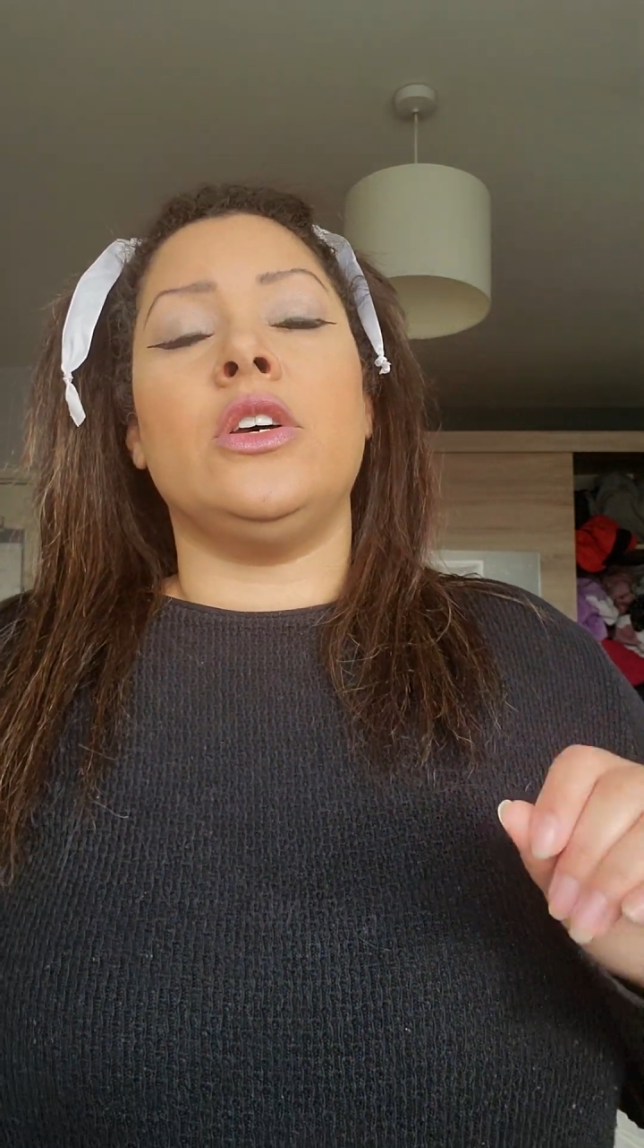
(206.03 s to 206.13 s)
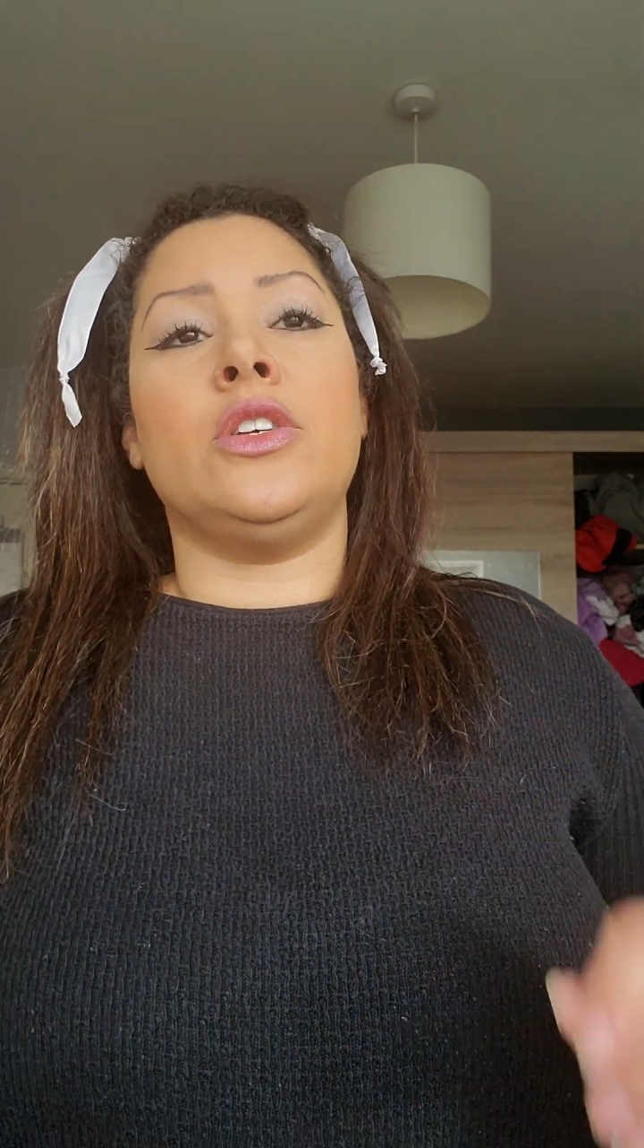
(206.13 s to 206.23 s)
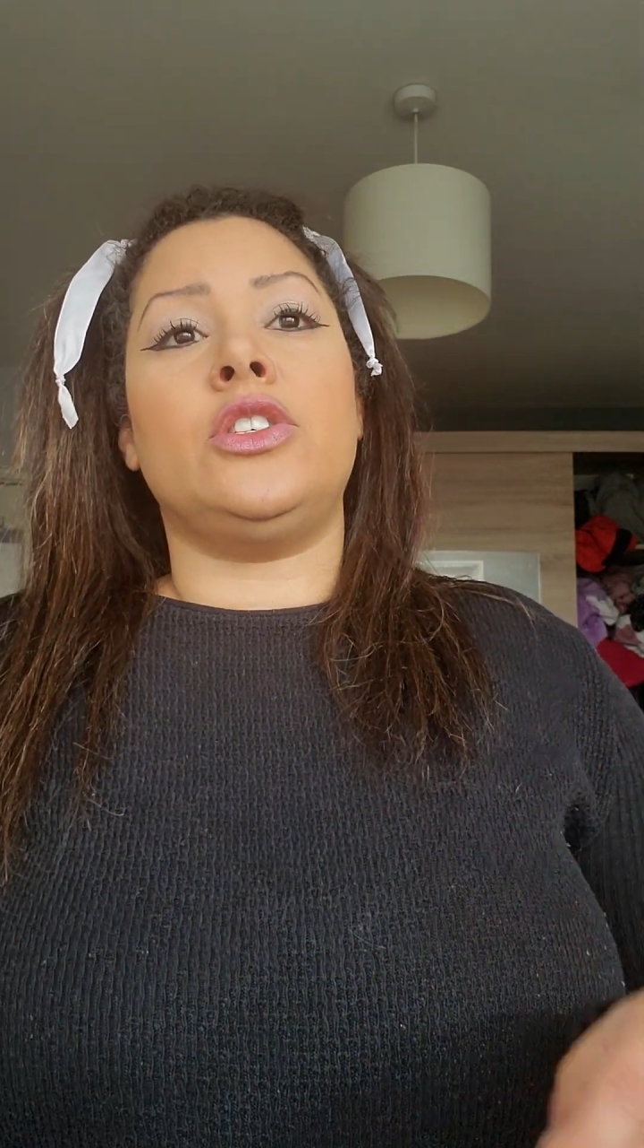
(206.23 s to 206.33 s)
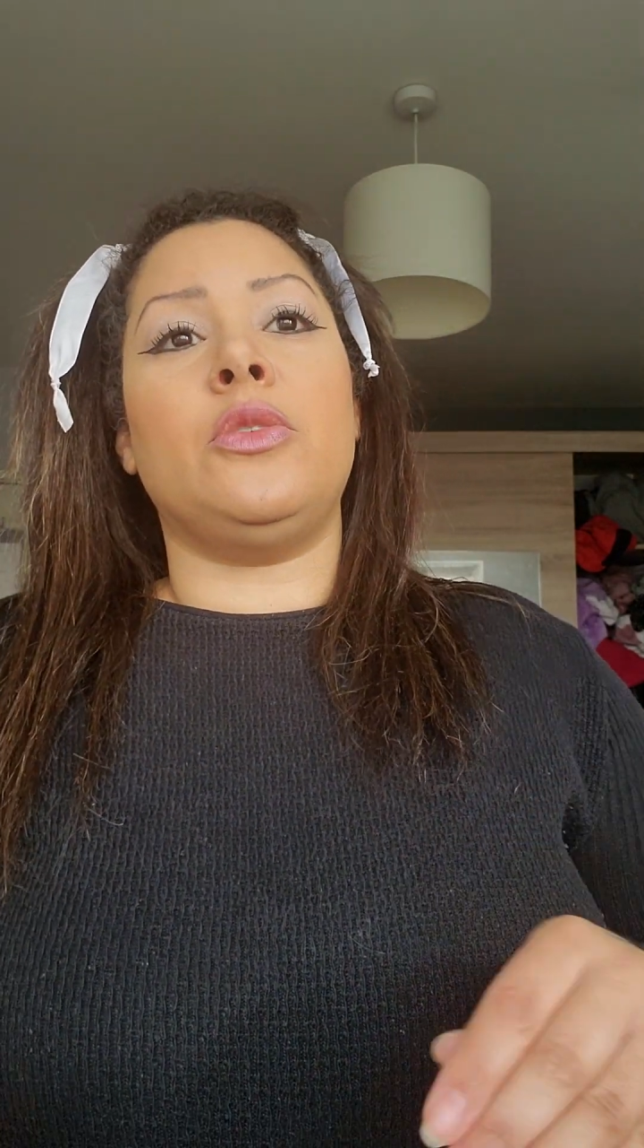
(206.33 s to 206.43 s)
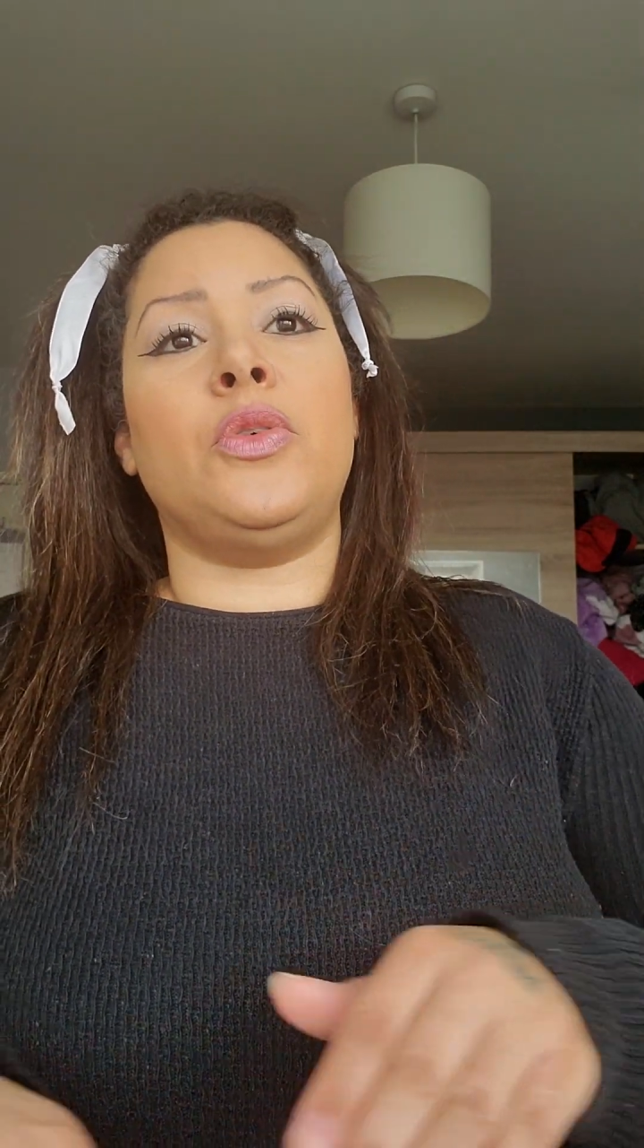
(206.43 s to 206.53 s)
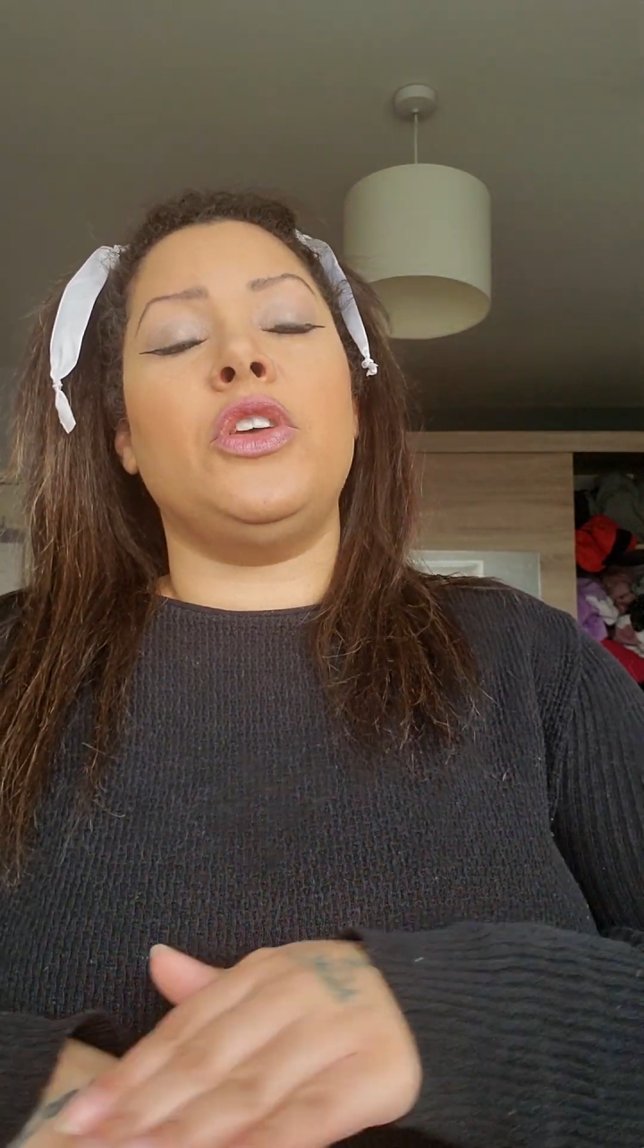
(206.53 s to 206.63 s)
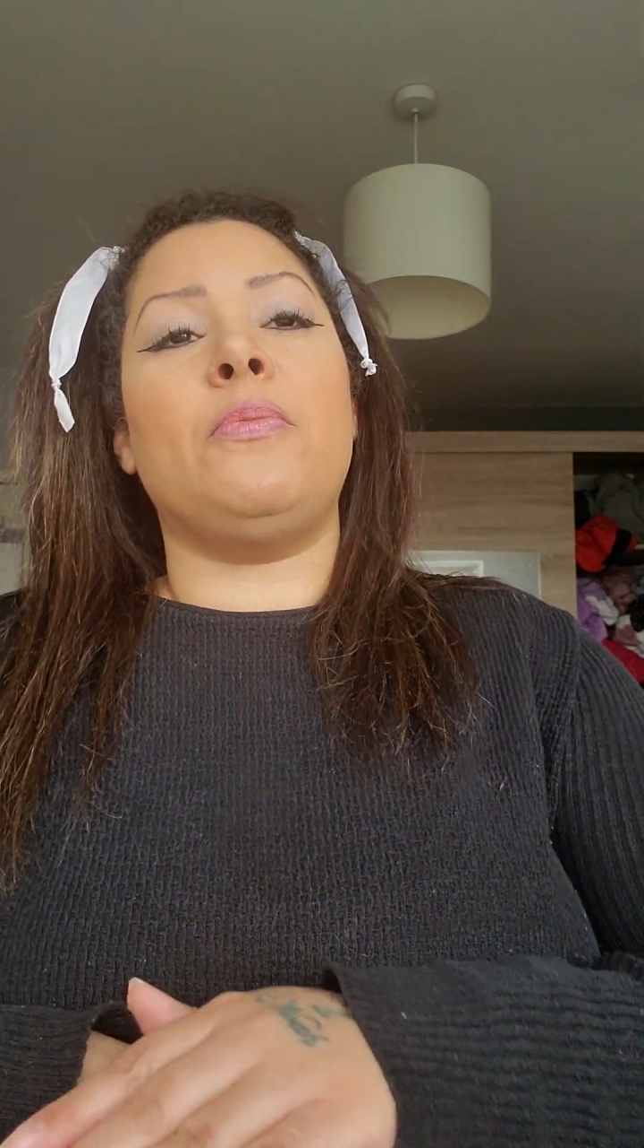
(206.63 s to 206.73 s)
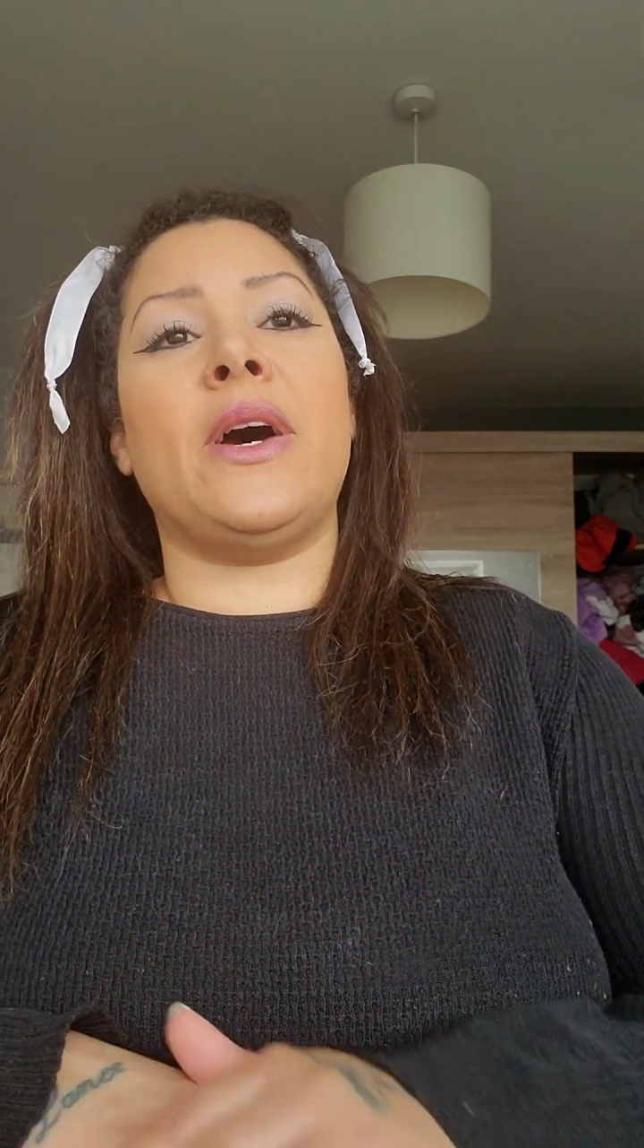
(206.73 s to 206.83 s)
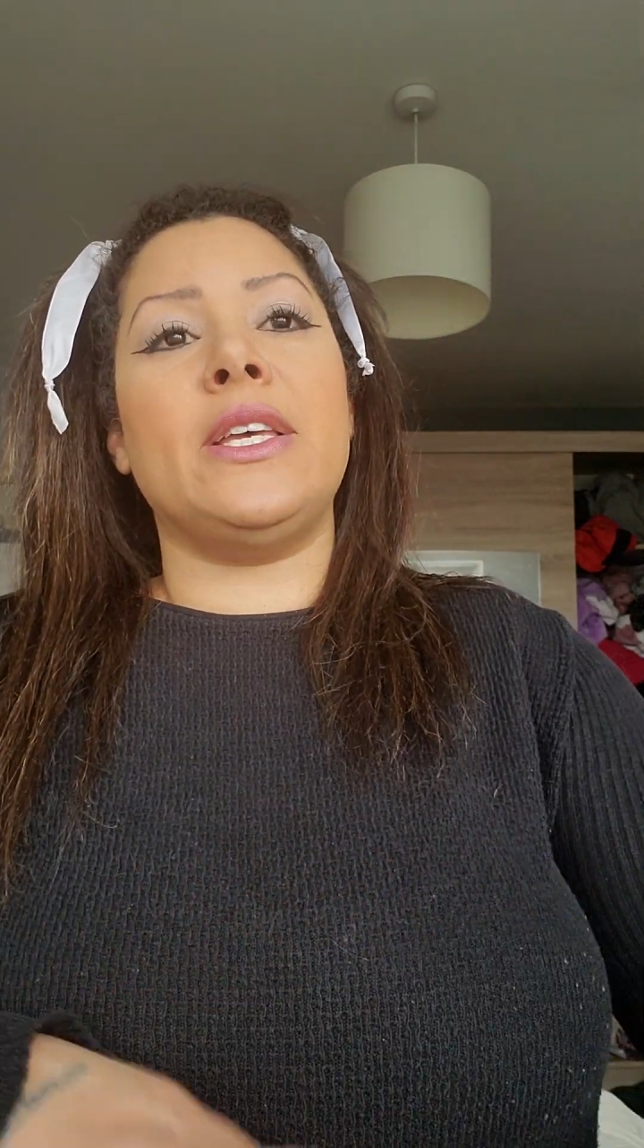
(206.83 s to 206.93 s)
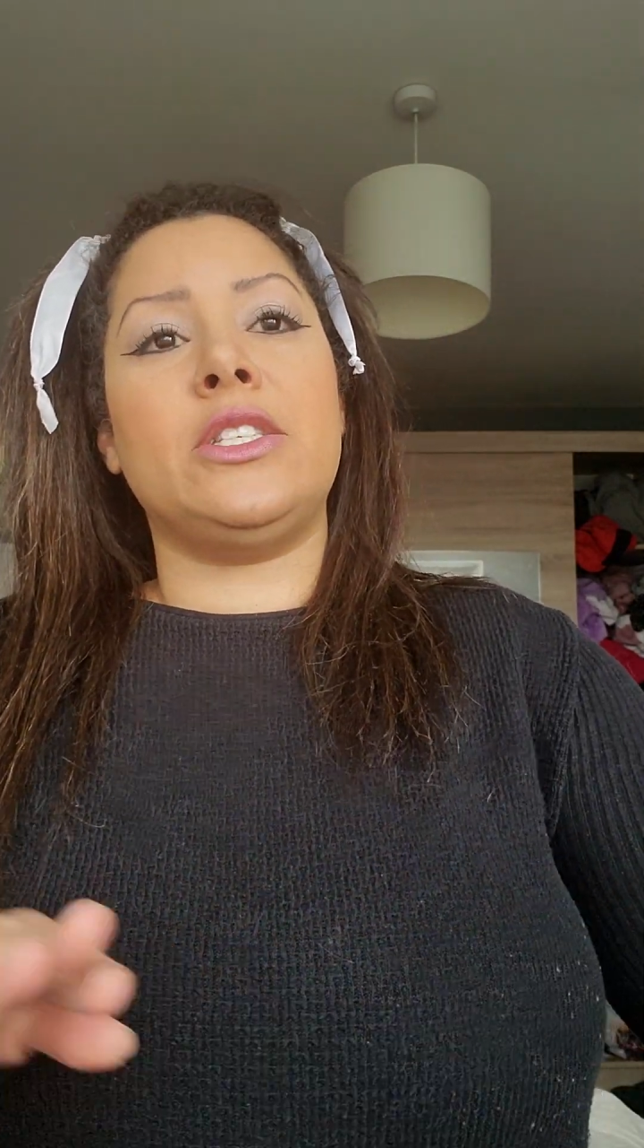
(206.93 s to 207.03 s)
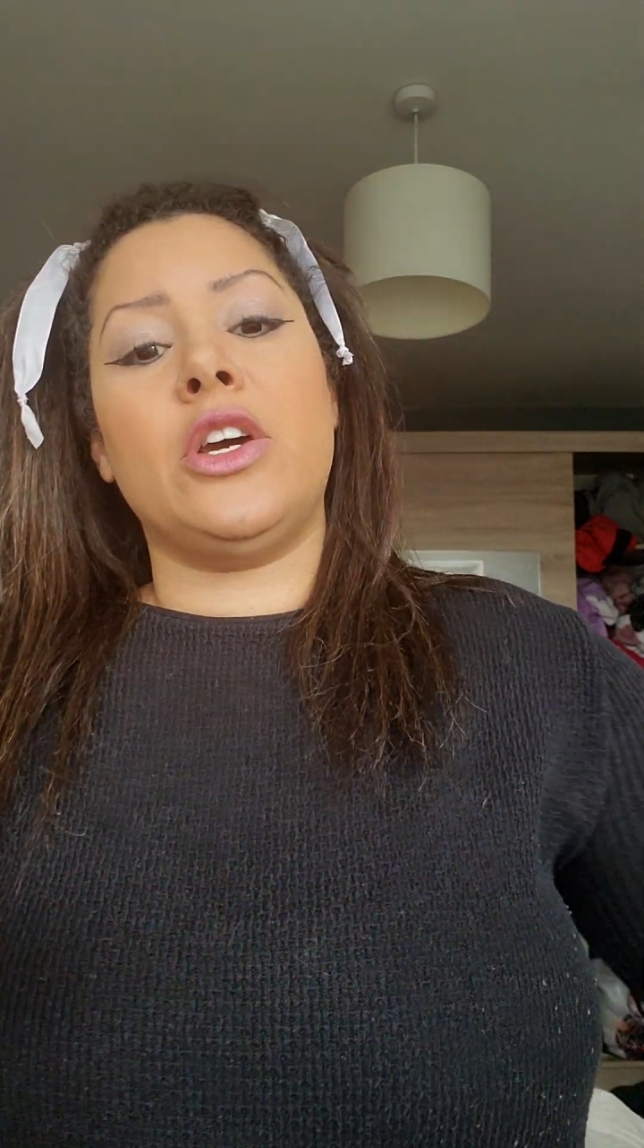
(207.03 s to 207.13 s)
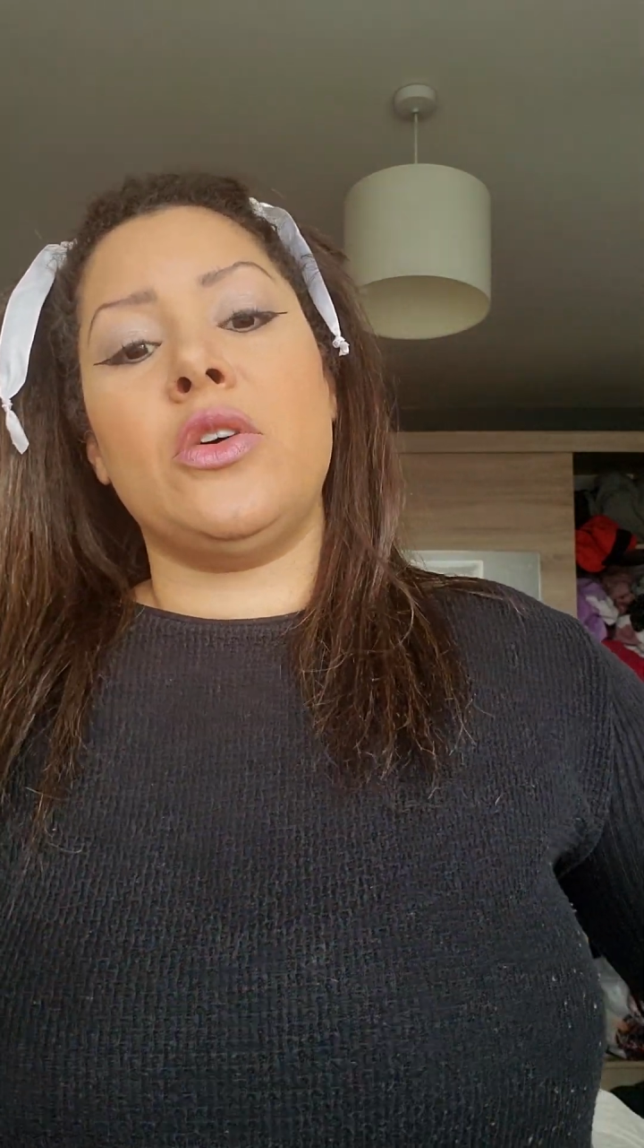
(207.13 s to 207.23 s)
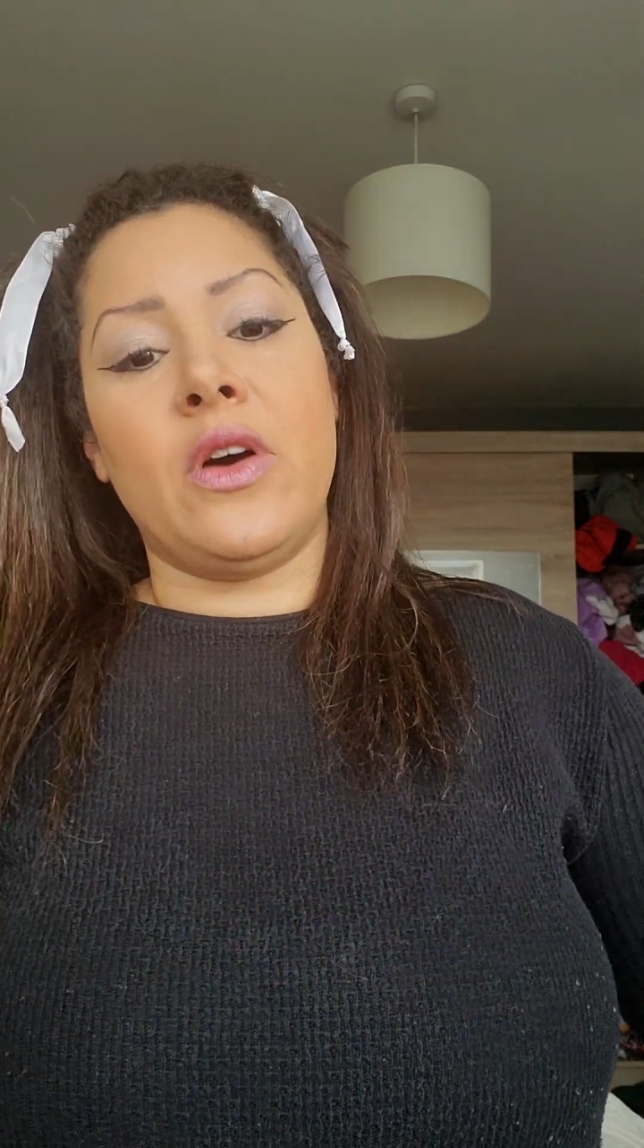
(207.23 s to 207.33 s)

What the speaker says: So put your base coat